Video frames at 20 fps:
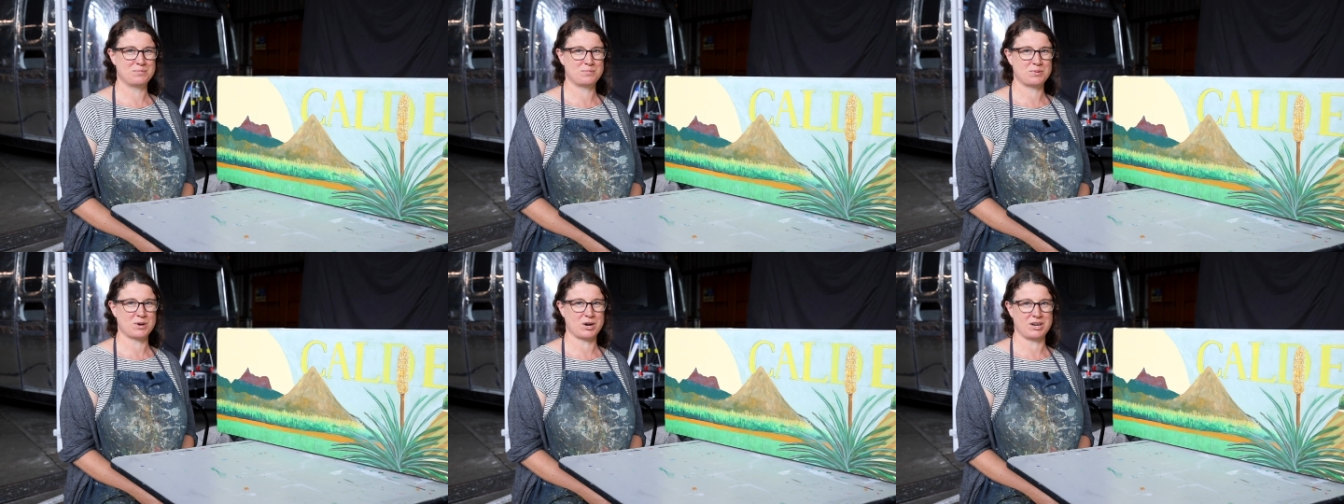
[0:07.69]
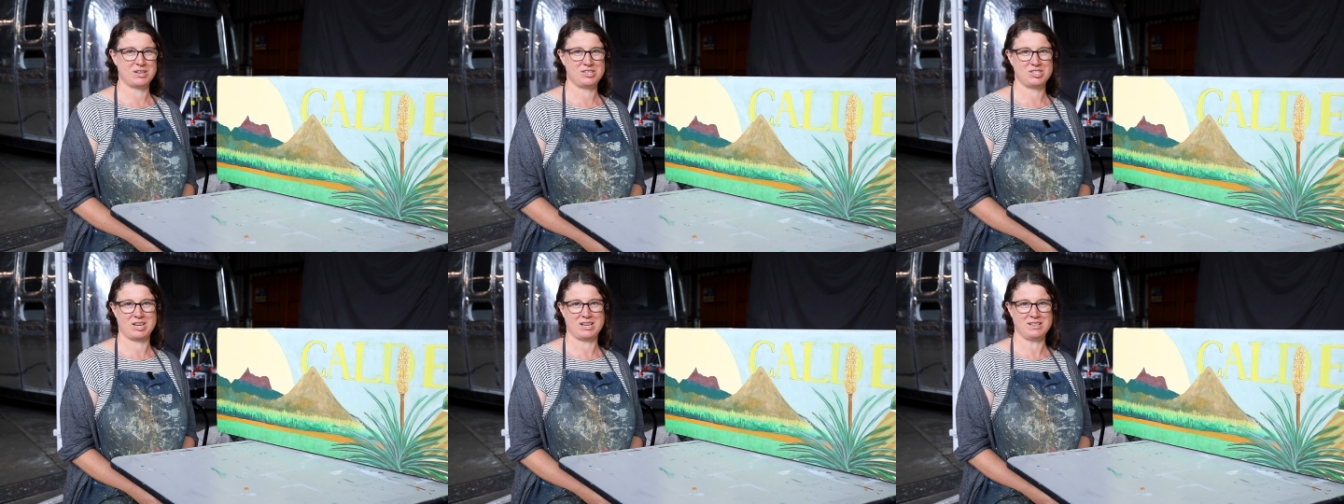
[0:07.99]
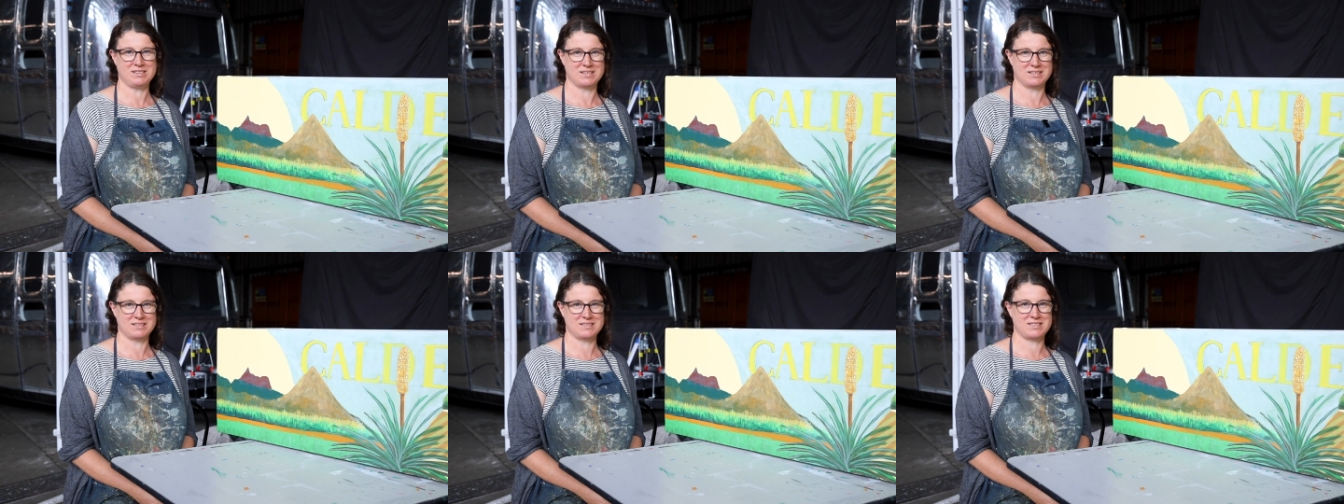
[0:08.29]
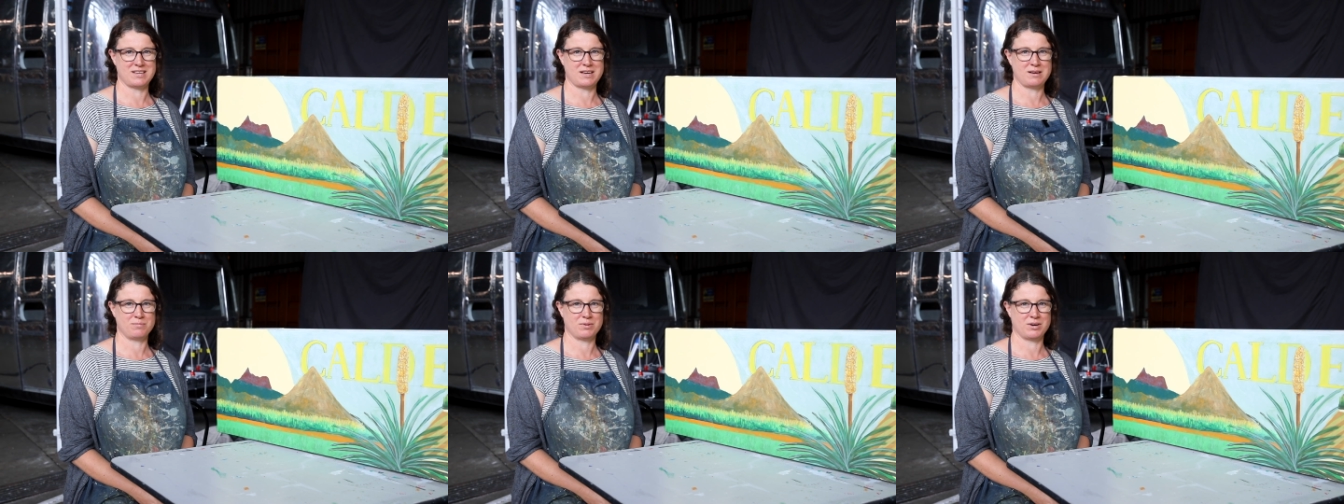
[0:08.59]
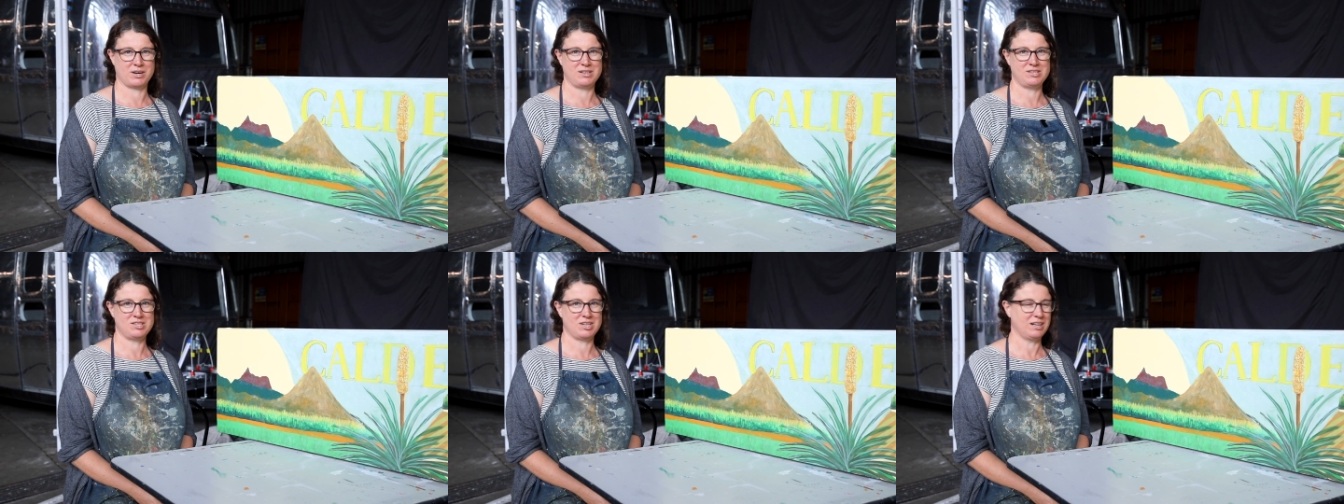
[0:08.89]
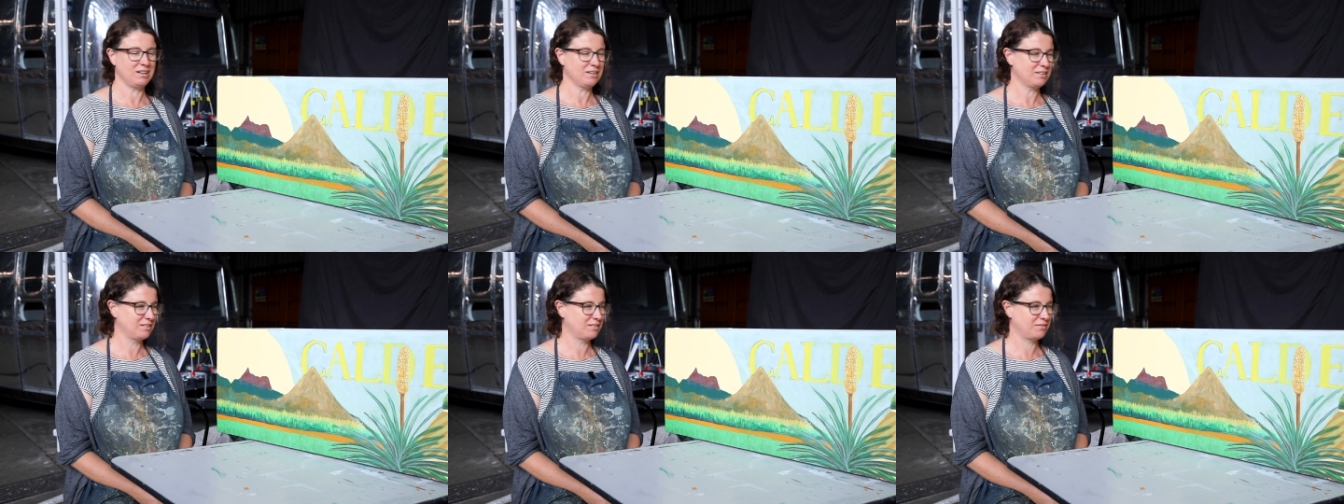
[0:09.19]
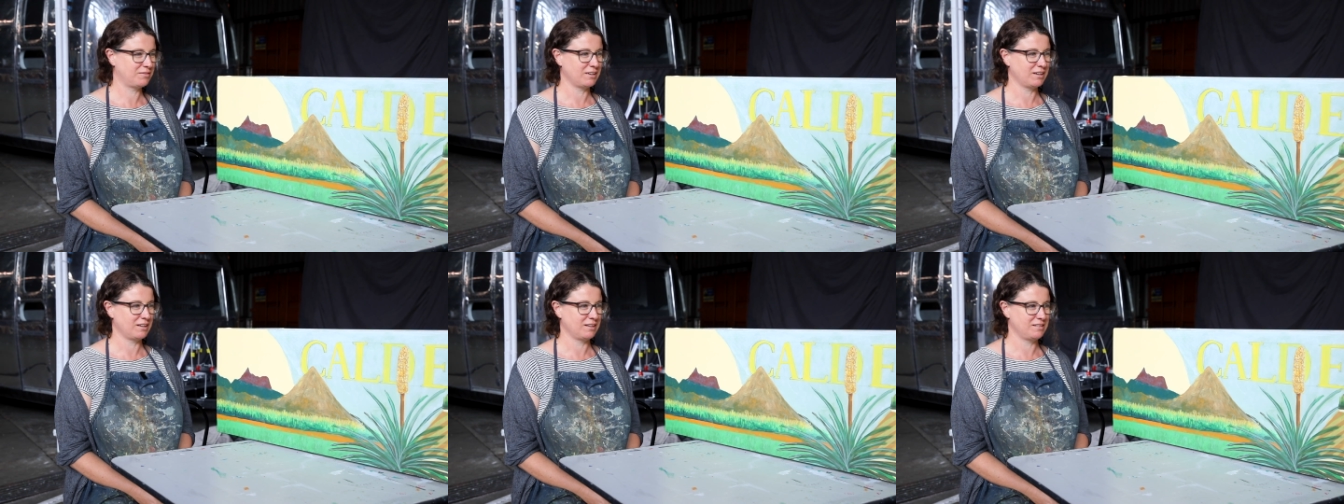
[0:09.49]
project and seat project
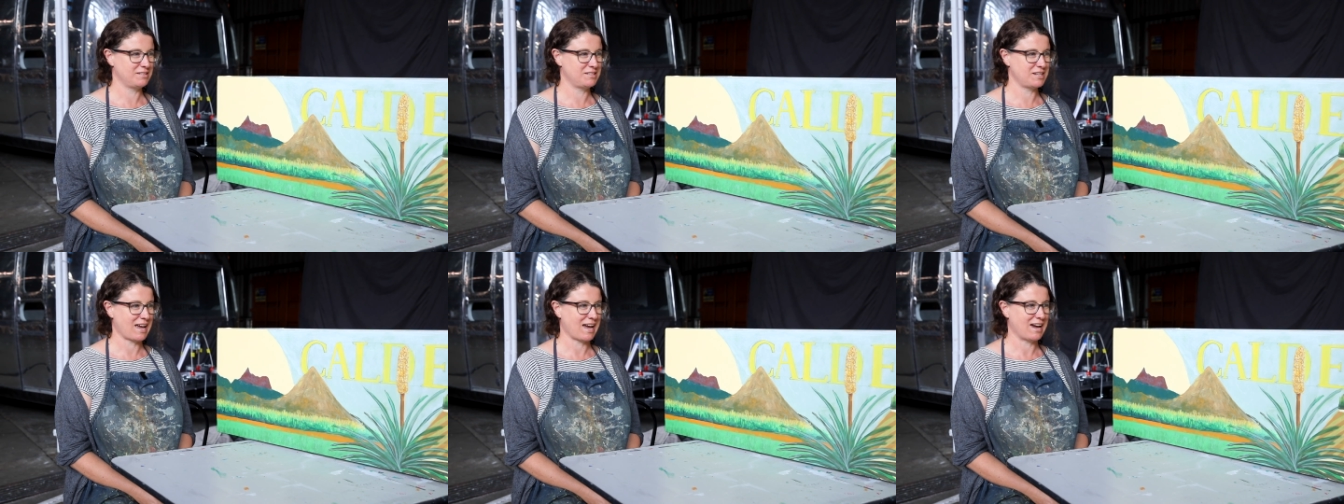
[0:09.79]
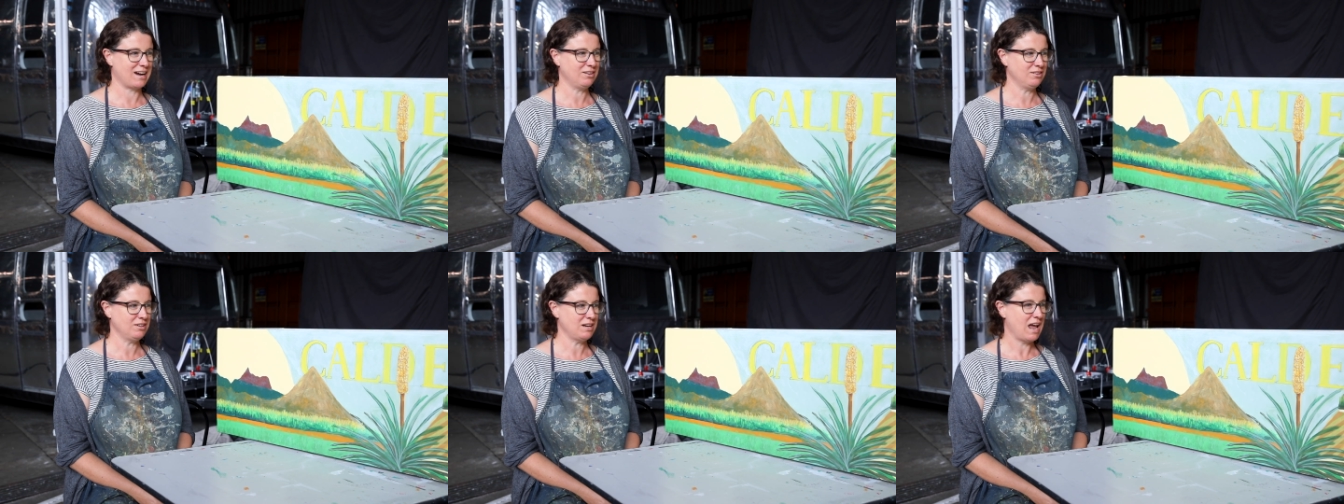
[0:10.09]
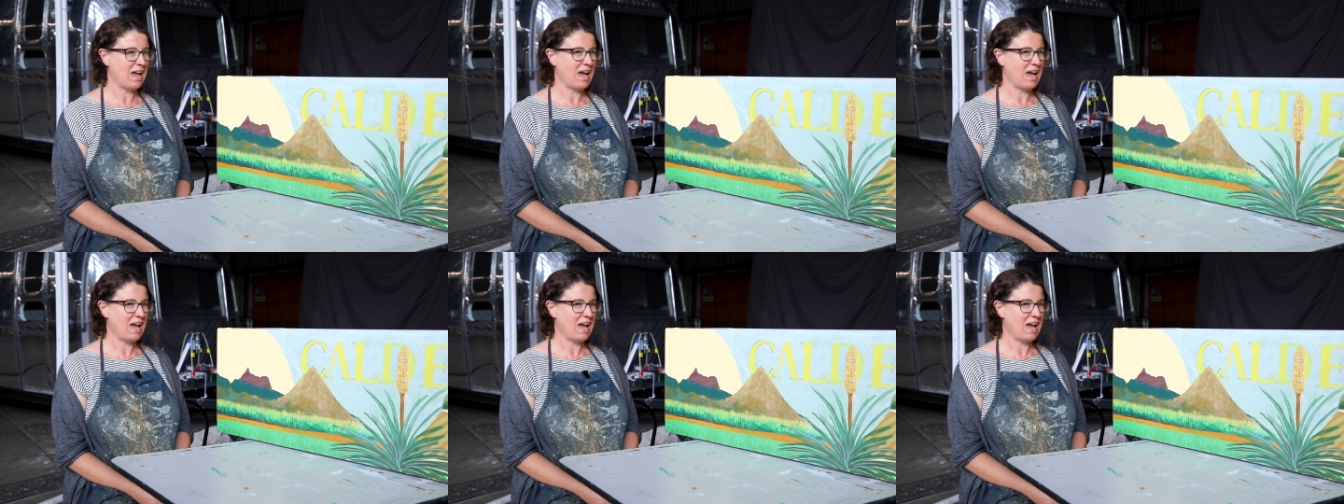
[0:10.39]
for town,